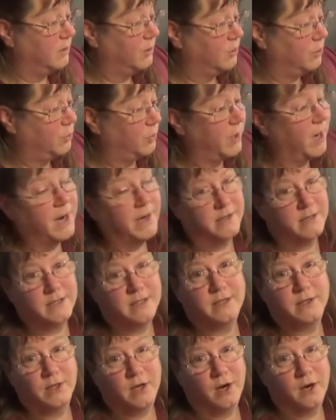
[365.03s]
who got us
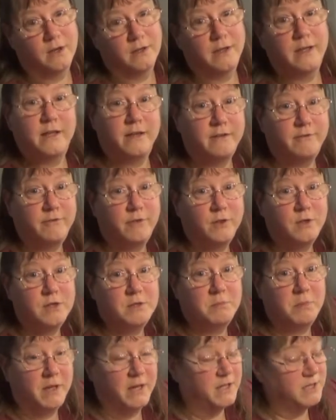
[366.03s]
into garlic in the
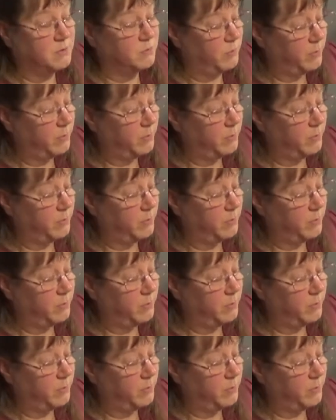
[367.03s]
first place.